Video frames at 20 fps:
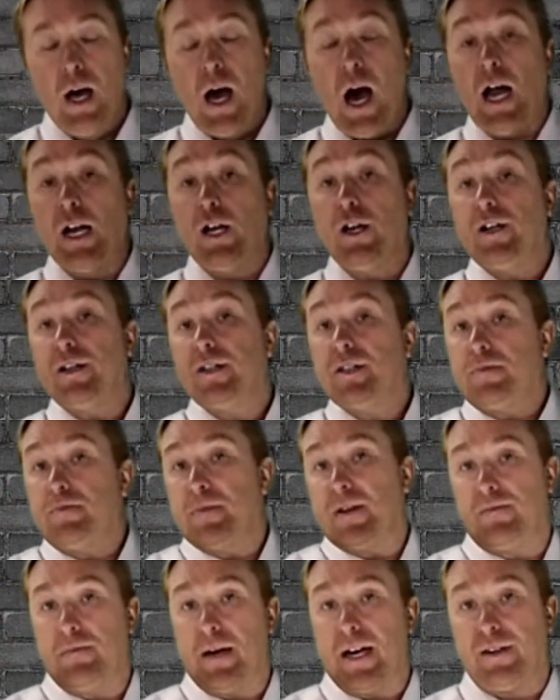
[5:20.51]
I learnt this
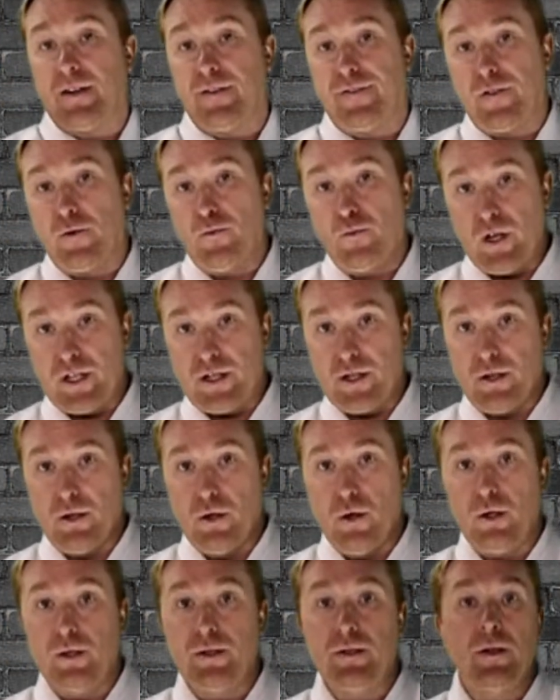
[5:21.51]
method from Richard
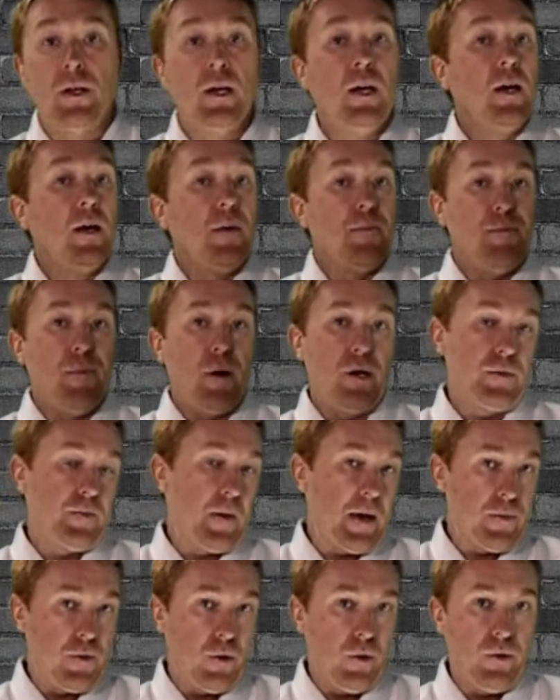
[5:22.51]
Norton. Most
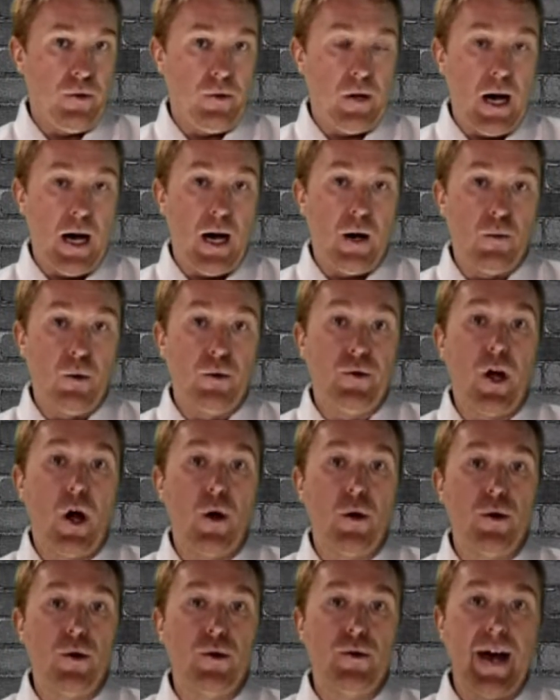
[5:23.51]
people will know
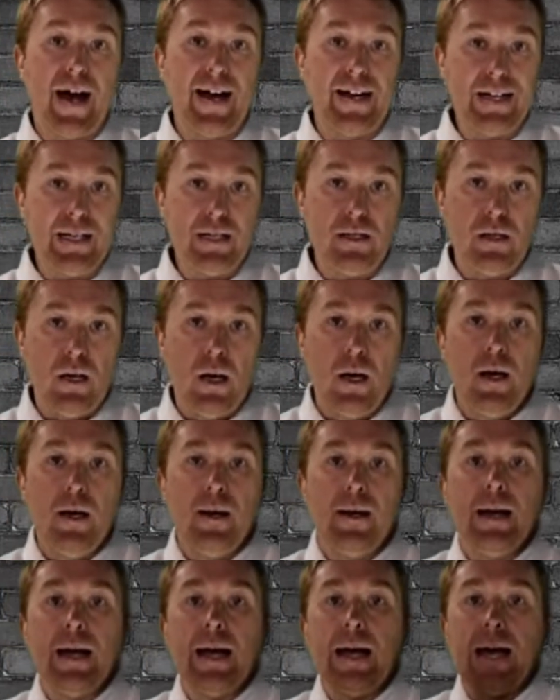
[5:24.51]
who that is.
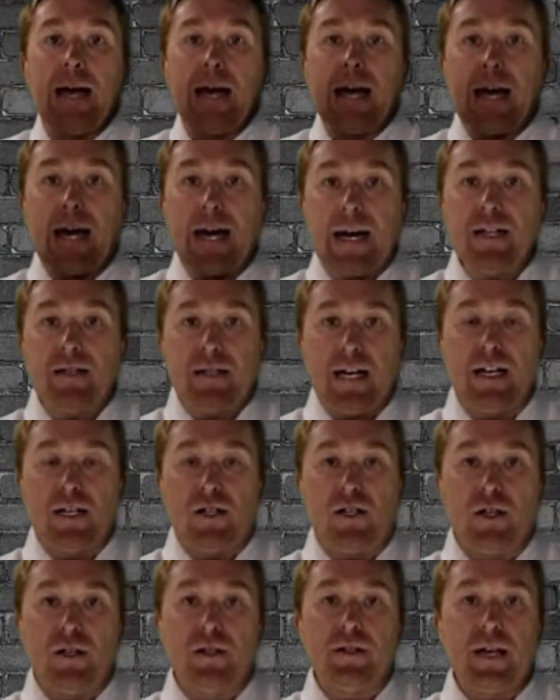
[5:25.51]
He
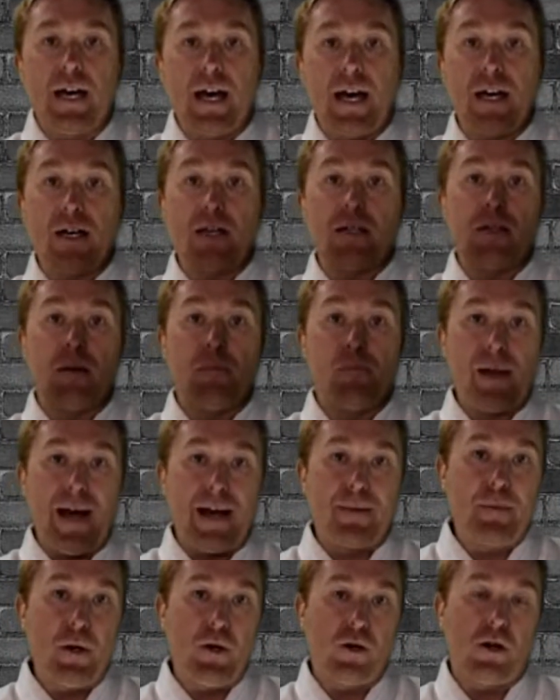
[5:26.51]
teaches his
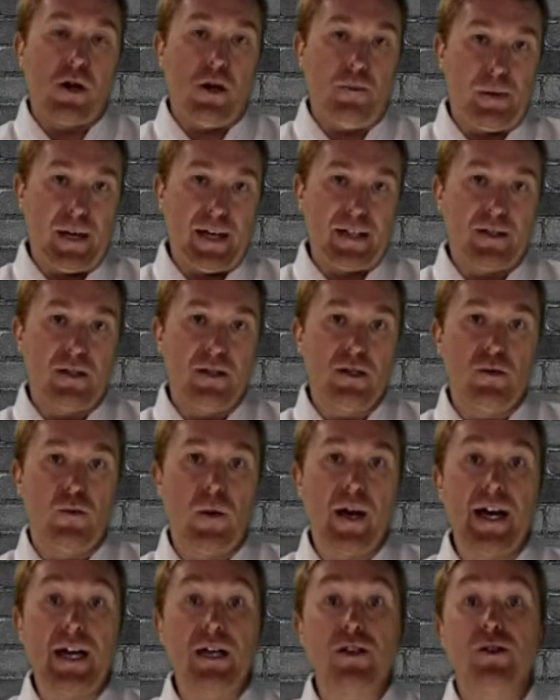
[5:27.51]
black belt complexes
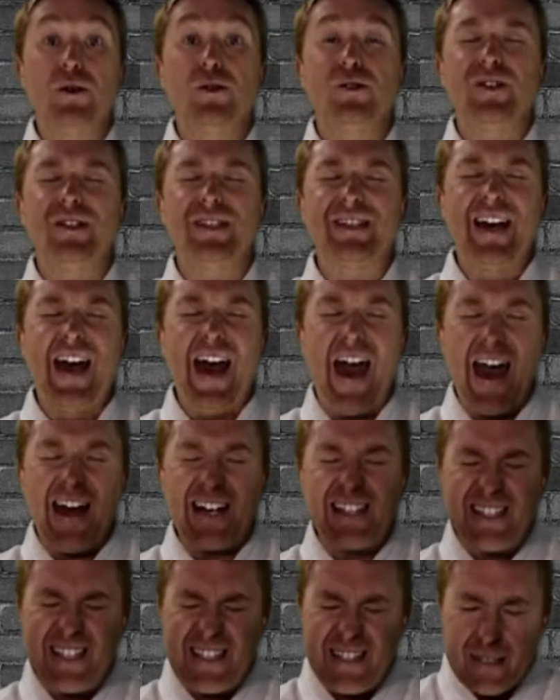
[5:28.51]
where he uses
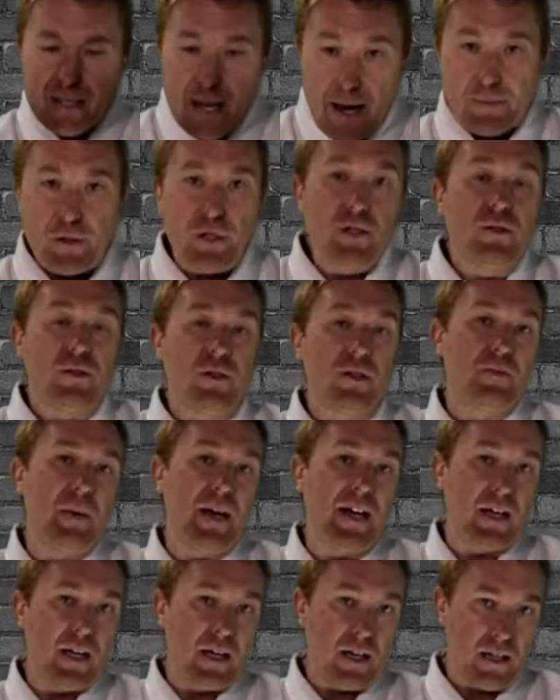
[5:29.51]
exceptional
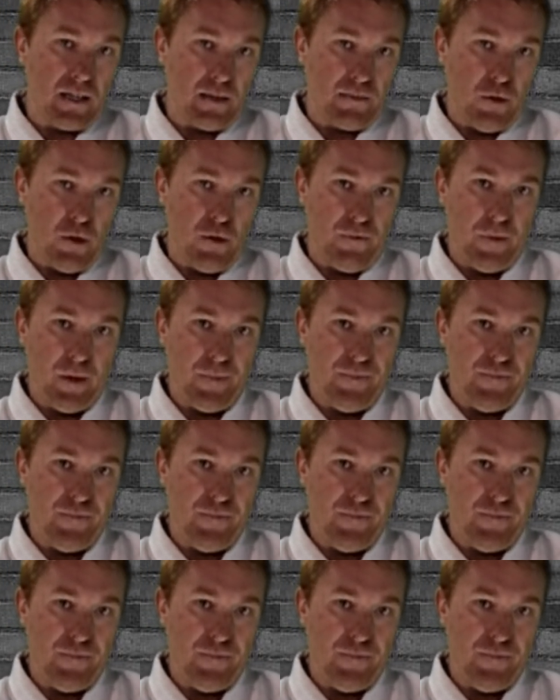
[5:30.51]
speed in his movement.